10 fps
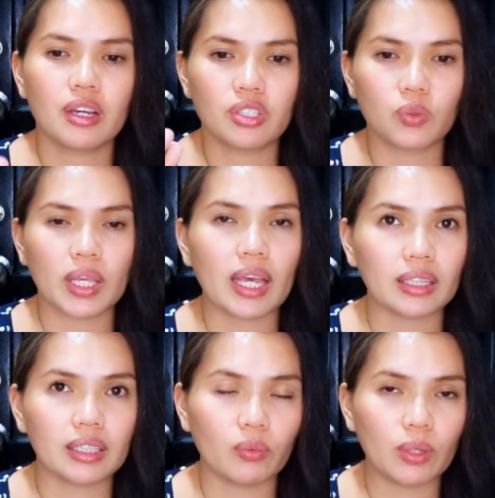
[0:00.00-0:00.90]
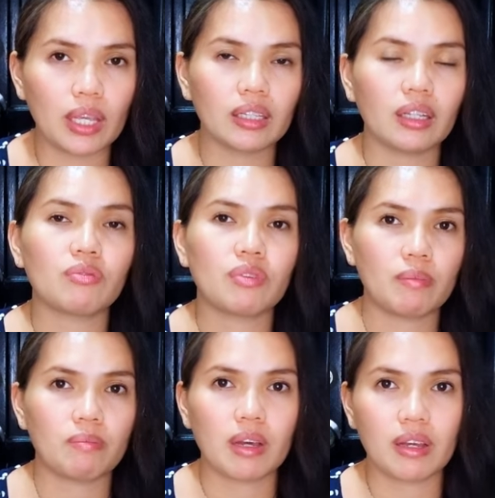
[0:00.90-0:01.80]
so we get it
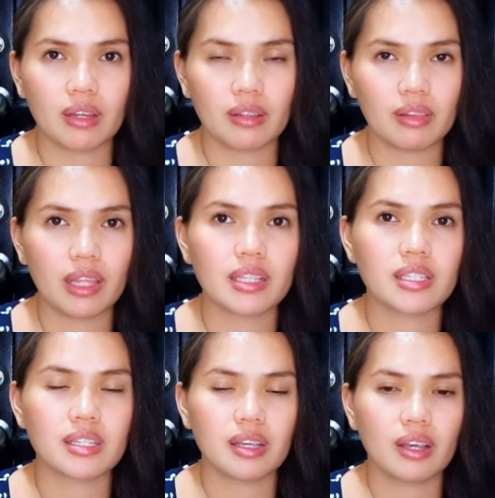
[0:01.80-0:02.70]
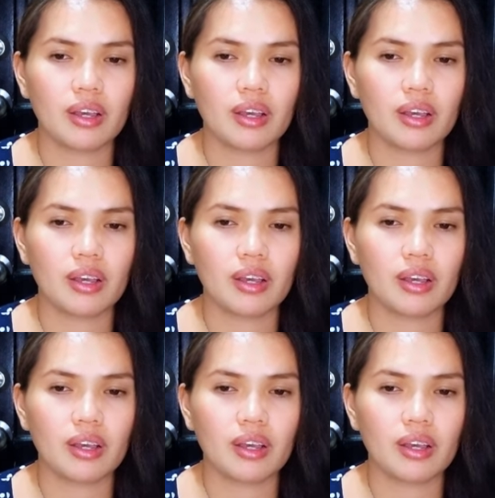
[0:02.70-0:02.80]
from this,